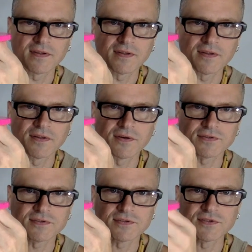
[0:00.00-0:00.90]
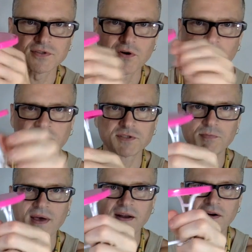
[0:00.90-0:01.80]
looks so much
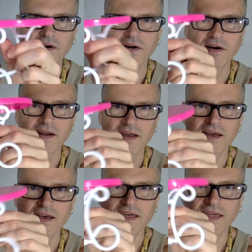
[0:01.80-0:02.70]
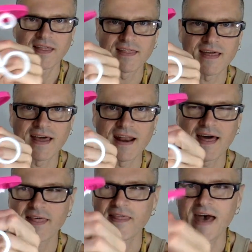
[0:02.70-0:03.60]
better than
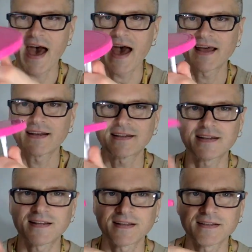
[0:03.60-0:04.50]
that.